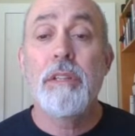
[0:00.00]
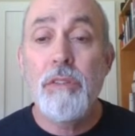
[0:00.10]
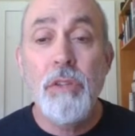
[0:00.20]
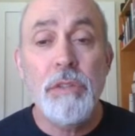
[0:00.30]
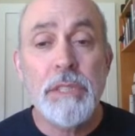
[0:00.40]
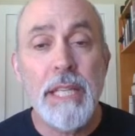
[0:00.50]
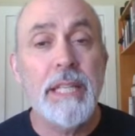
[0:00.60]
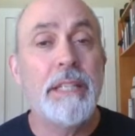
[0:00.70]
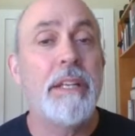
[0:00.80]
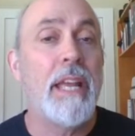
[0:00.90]
And
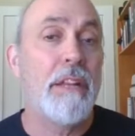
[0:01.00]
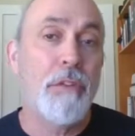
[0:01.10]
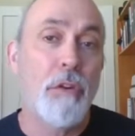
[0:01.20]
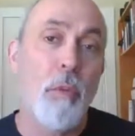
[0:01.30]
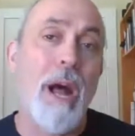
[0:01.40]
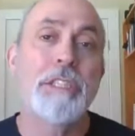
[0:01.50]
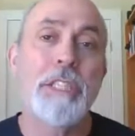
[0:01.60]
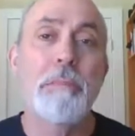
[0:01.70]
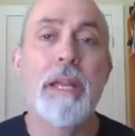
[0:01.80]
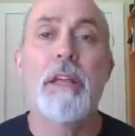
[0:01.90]
if you're
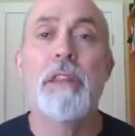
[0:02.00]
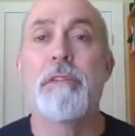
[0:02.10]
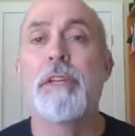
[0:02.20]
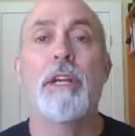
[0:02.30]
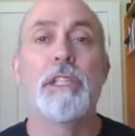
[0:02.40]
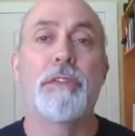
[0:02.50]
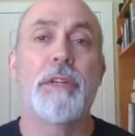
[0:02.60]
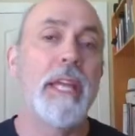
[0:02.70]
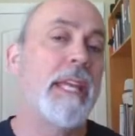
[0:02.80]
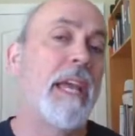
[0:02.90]
watching my other videos for
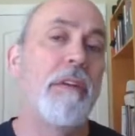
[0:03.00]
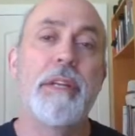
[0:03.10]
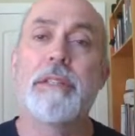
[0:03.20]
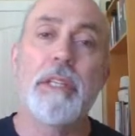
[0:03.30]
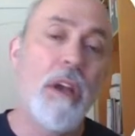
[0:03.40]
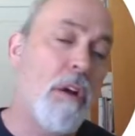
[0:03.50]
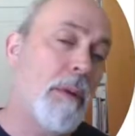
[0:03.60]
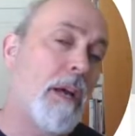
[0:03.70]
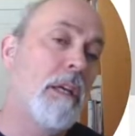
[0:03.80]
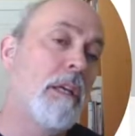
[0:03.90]
King County and
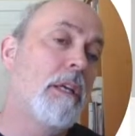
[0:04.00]
Tacoma,